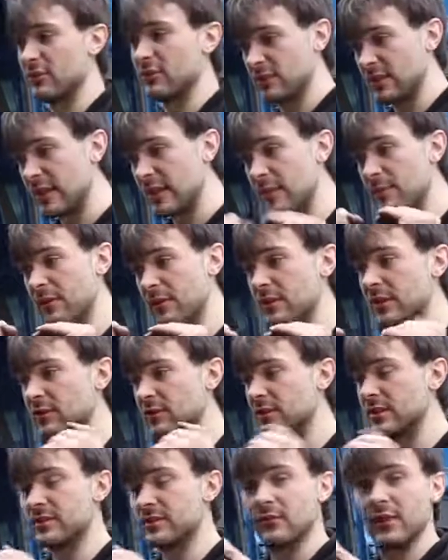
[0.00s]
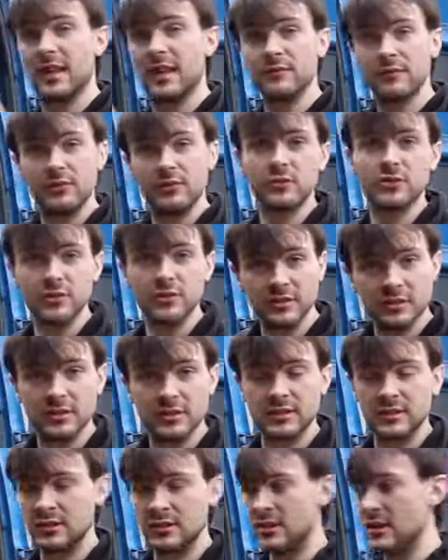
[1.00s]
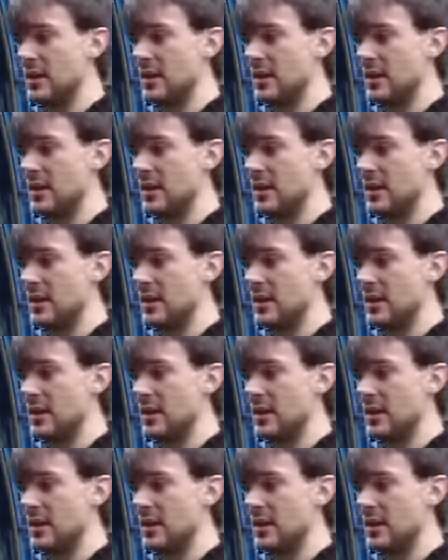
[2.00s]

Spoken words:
just to keep everything nice and flat and flush and nice.